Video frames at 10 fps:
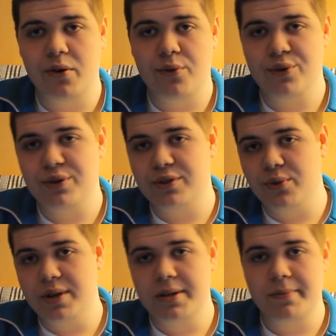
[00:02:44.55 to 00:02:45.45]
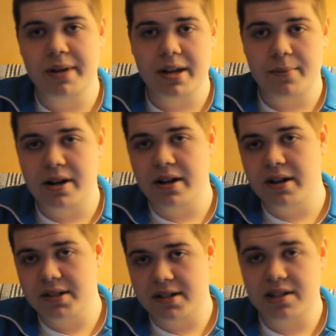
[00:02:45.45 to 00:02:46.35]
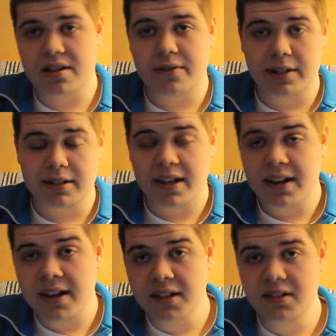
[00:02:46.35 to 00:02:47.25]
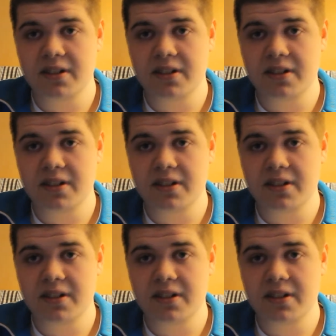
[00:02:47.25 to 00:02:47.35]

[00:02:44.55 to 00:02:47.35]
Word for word: over 20 megabytes and stuff like that